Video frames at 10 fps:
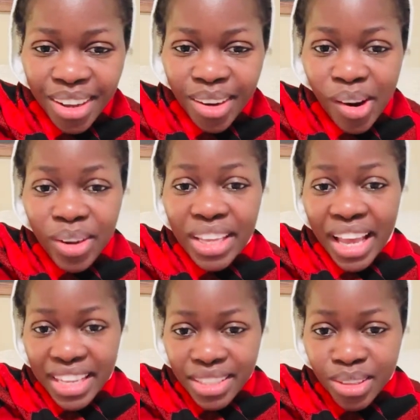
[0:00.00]
Oh,
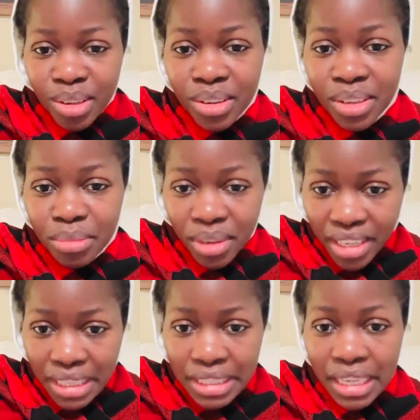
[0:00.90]
yes. So
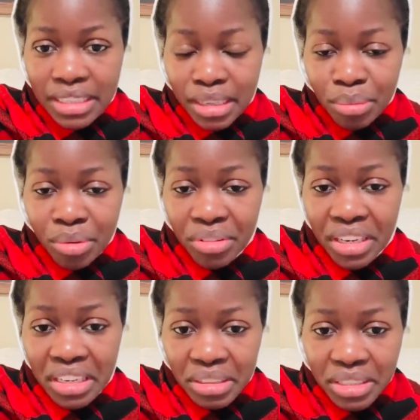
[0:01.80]
guilty until
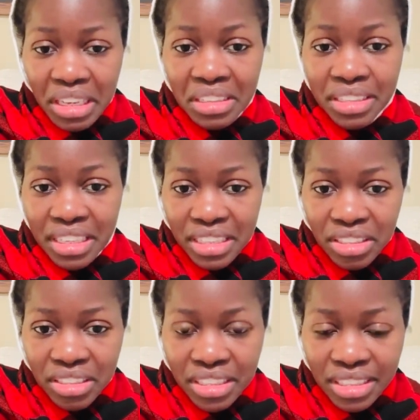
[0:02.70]
proven innocent.
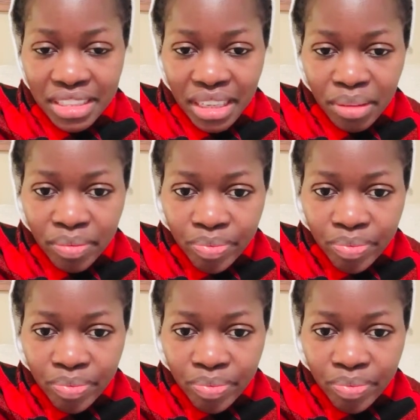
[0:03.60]
Interesting.